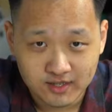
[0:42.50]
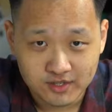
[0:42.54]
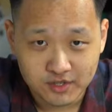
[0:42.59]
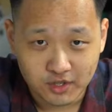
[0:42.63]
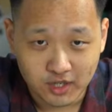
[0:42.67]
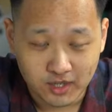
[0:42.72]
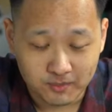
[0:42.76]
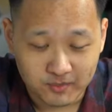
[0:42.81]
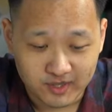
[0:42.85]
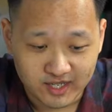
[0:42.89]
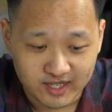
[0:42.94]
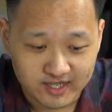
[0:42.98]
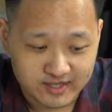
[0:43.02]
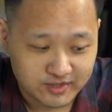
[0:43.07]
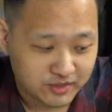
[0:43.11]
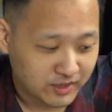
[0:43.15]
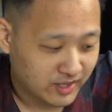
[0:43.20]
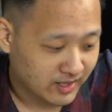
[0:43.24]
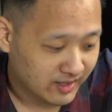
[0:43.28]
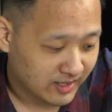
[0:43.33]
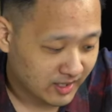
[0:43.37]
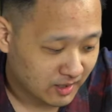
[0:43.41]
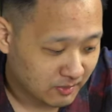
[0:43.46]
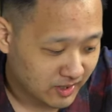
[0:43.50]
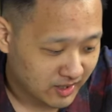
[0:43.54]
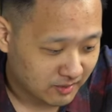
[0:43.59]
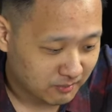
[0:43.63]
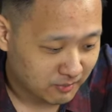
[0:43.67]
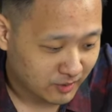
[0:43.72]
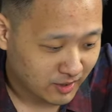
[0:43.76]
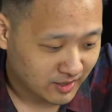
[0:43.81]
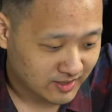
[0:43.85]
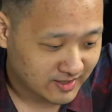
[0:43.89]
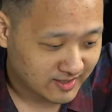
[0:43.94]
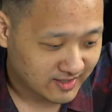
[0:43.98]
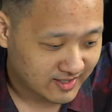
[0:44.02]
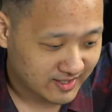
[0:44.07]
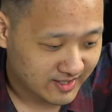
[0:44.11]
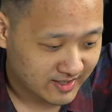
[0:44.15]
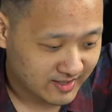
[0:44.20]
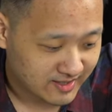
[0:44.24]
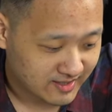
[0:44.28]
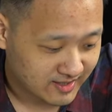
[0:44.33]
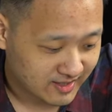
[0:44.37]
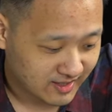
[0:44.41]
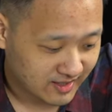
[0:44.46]
So I mean, as you can tell by the box,
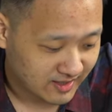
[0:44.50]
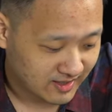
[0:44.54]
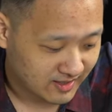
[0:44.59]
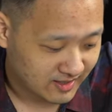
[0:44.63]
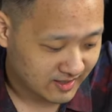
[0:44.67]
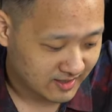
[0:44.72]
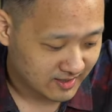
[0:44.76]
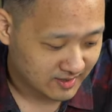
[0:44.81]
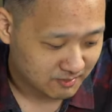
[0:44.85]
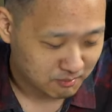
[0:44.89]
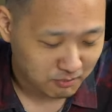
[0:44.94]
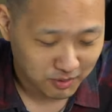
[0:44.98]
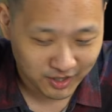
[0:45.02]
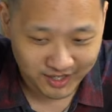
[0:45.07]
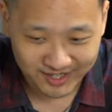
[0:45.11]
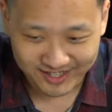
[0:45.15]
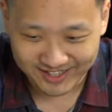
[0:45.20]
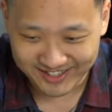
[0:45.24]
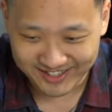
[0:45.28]
this uh, this bo